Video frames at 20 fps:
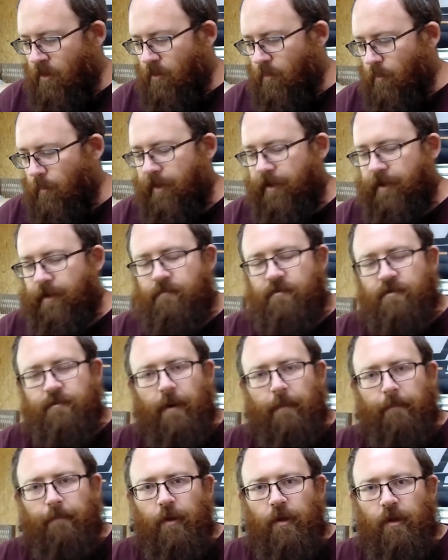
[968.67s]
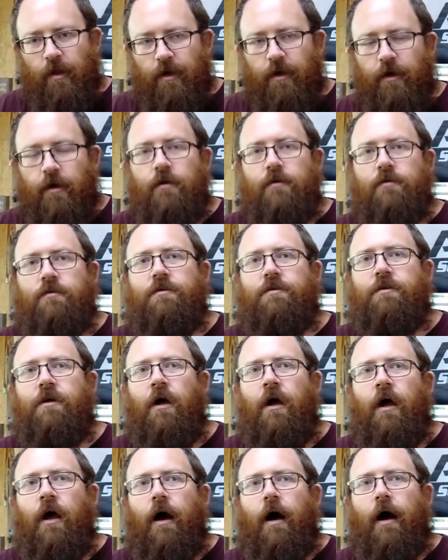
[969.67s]
When it comes to my plugs,
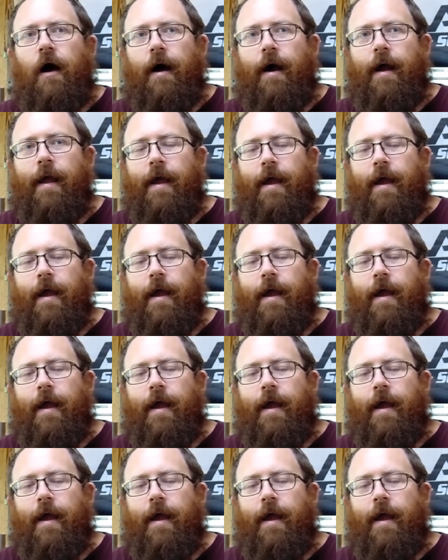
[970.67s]
I